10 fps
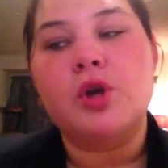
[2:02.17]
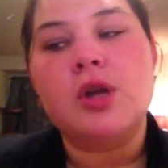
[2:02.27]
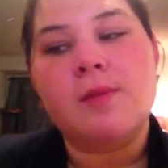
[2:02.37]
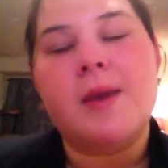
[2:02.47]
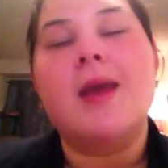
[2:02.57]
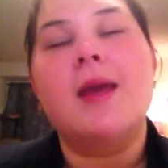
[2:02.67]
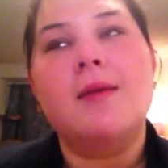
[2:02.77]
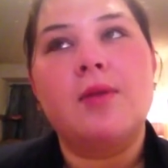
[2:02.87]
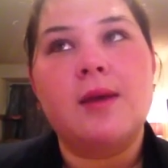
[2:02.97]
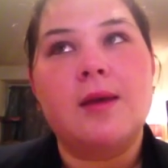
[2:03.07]
you're done
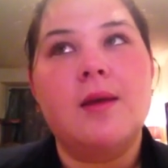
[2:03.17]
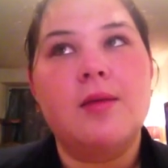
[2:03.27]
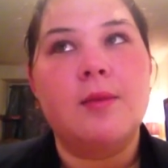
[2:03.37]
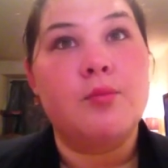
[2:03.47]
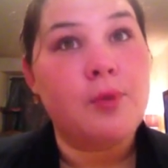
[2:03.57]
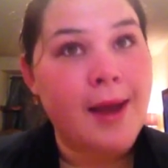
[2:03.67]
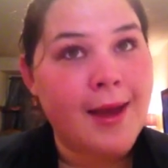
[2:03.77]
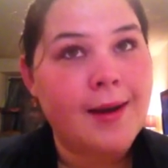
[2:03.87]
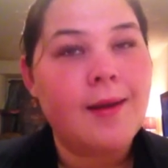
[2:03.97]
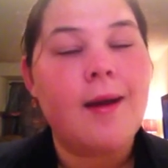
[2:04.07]
baking the
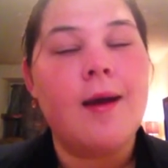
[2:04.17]
bread,